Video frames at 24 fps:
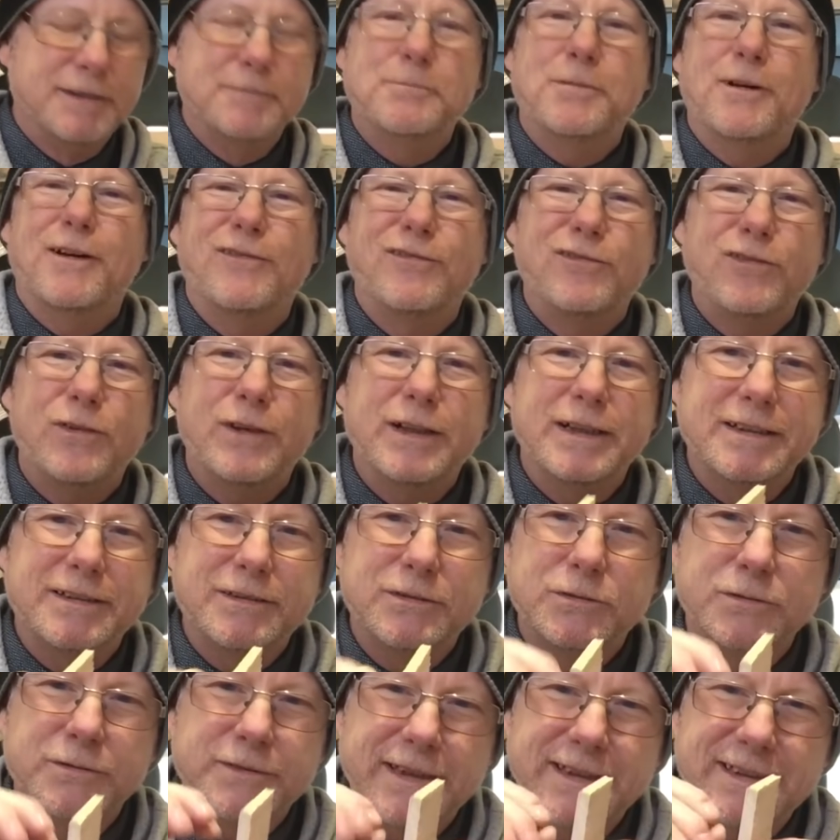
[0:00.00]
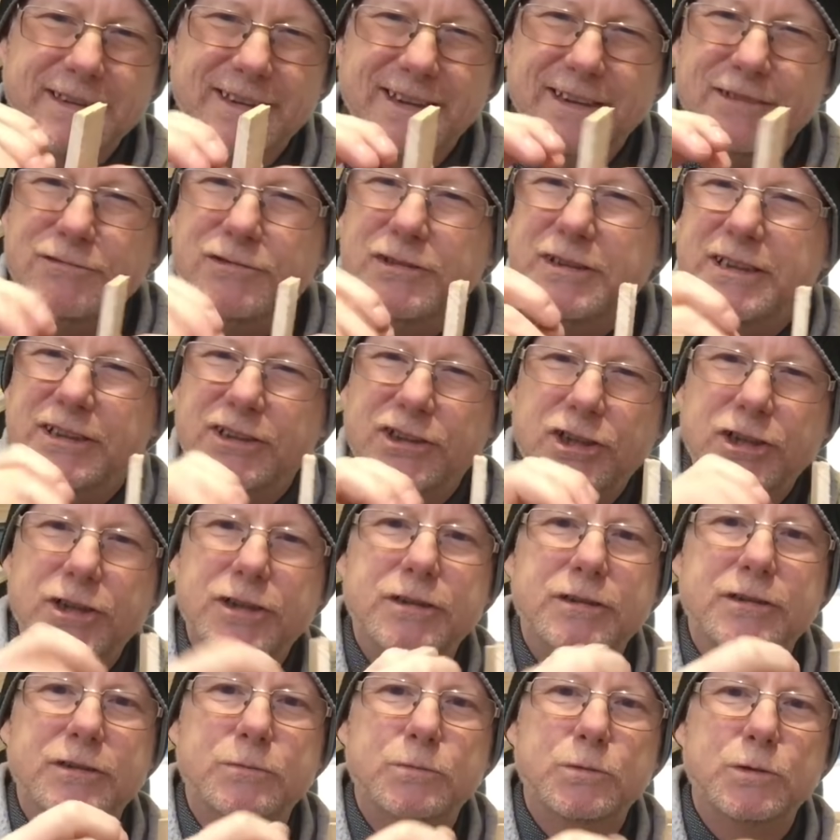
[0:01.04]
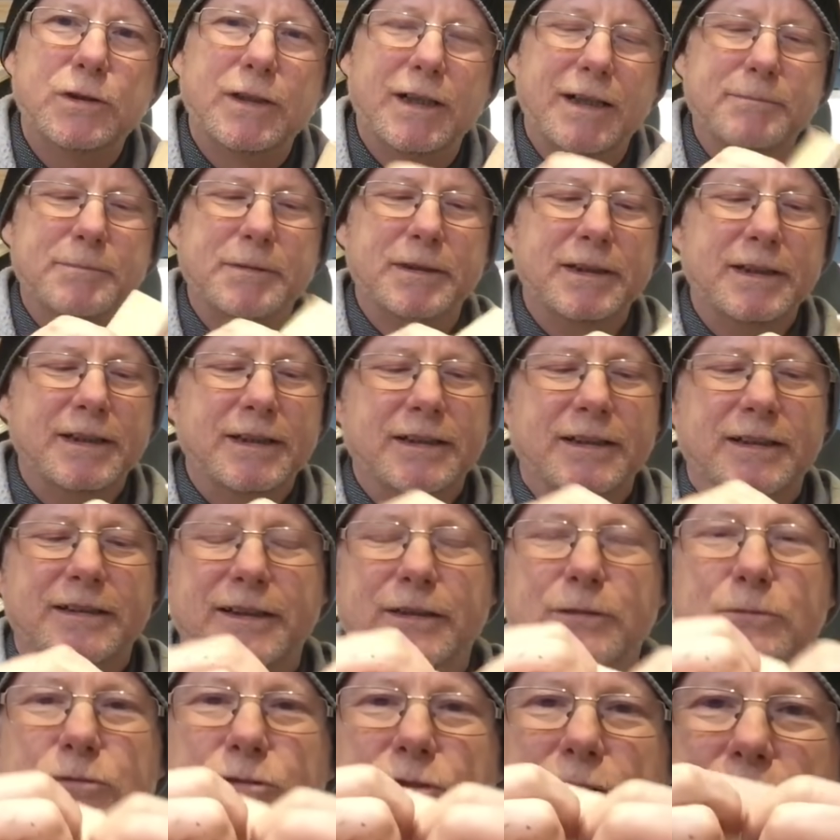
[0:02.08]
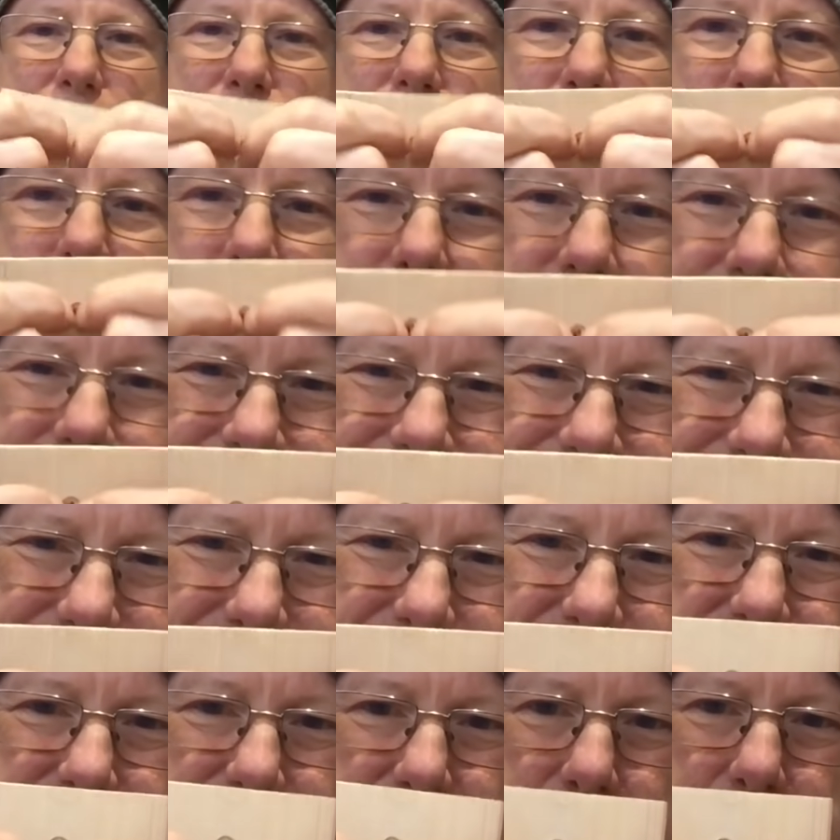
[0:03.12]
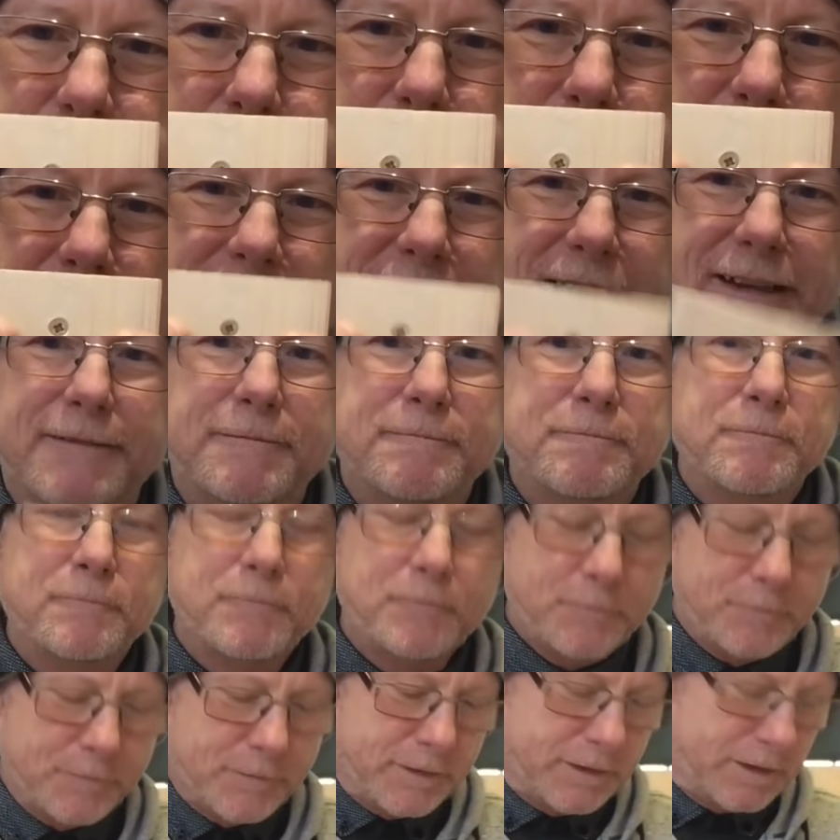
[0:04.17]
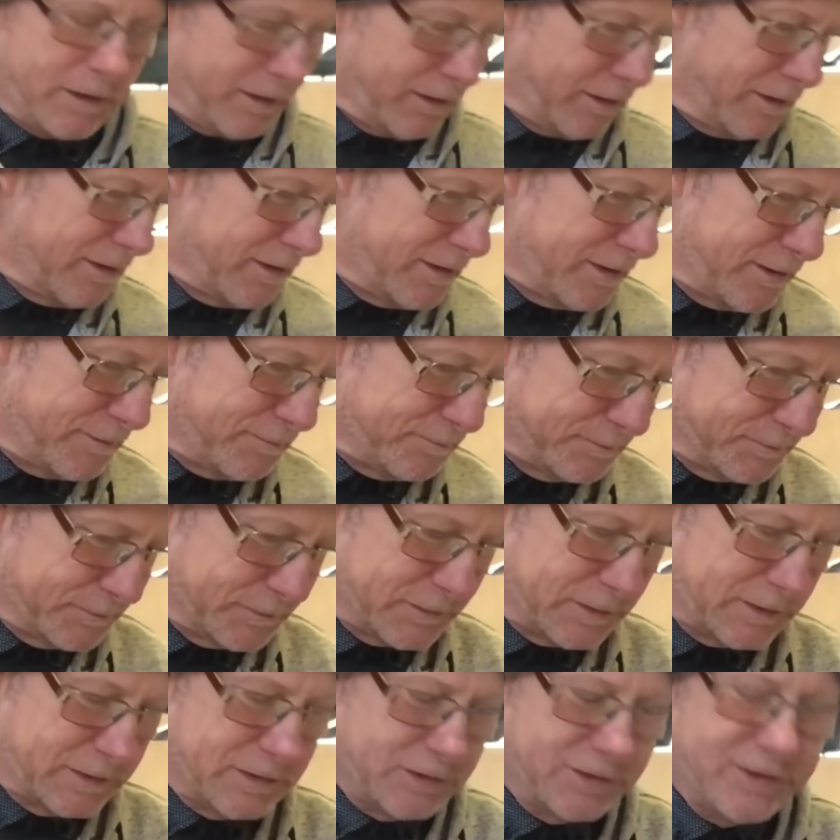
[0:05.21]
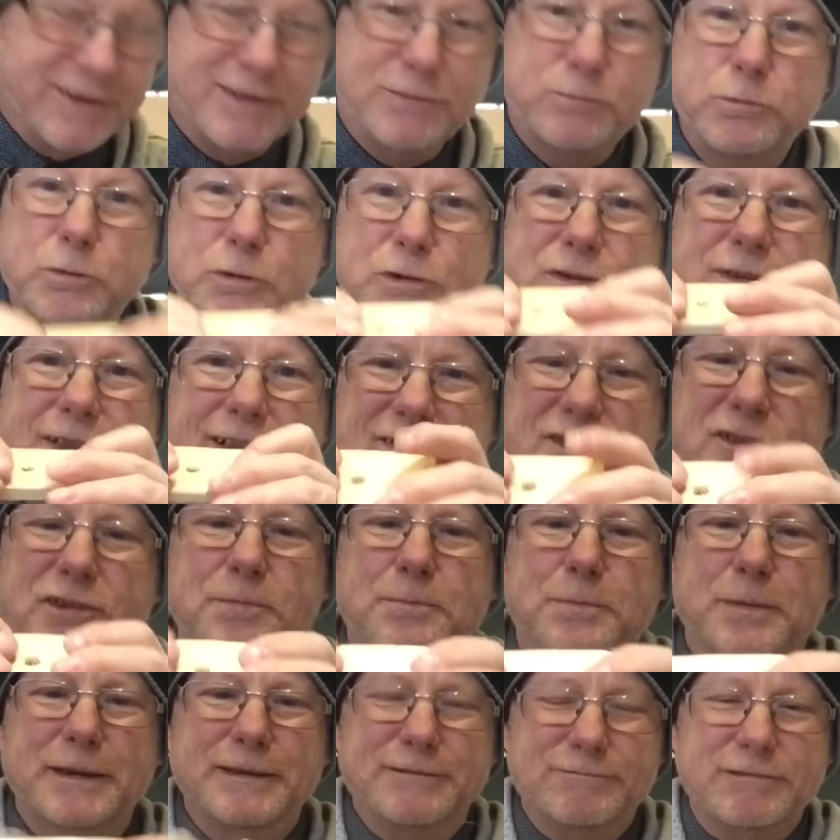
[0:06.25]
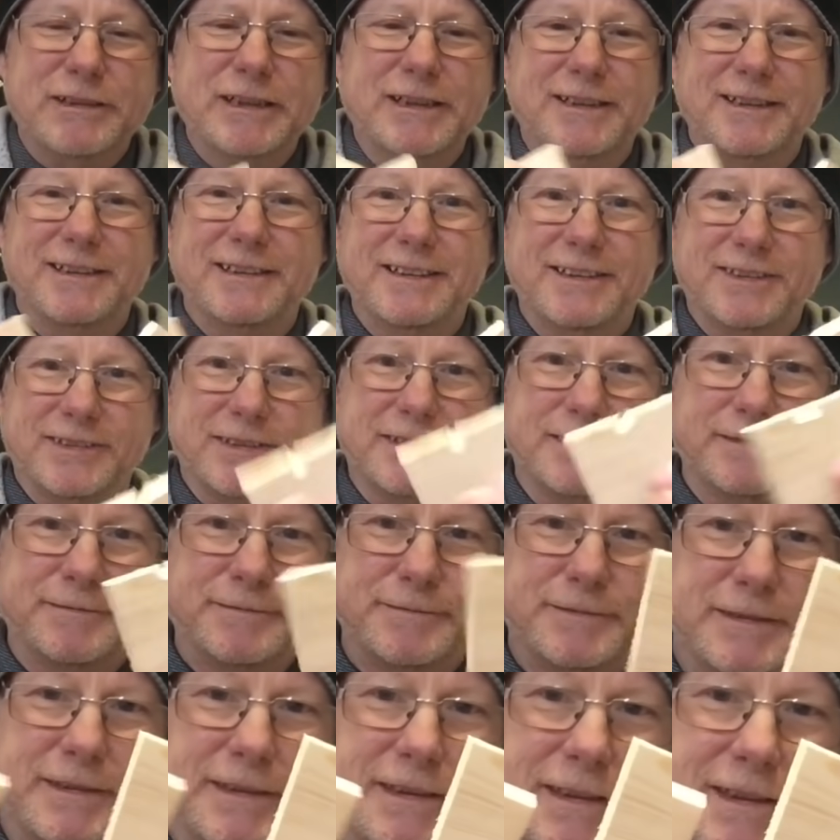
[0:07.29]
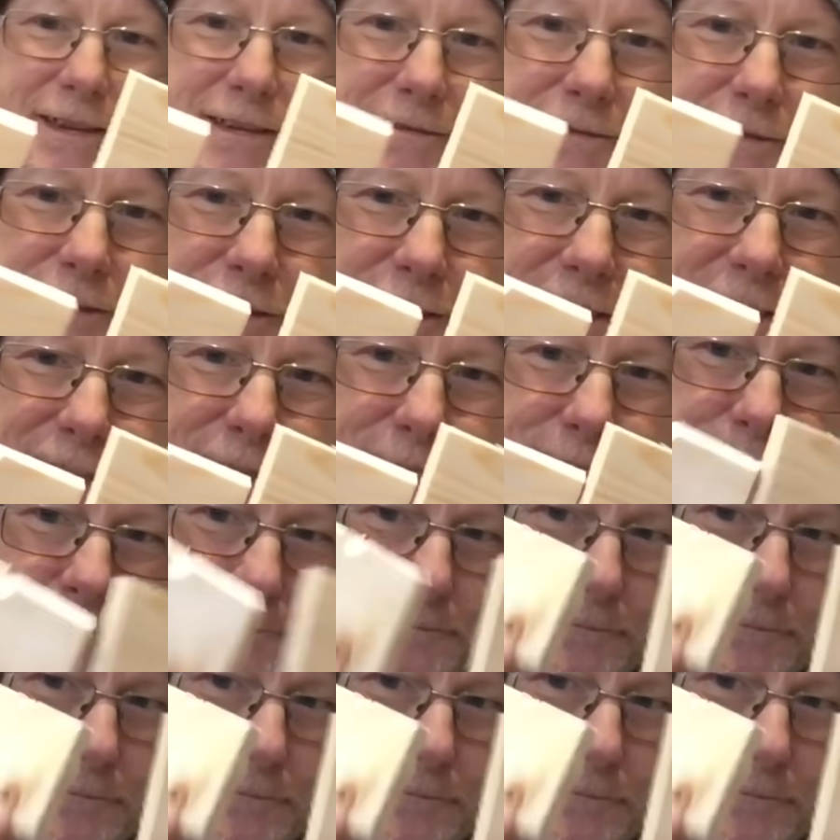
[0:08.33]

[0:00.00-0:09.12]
But I find they really churn the wood up, and they also cause it to split, because this wood does split really easy. There you go, look at that.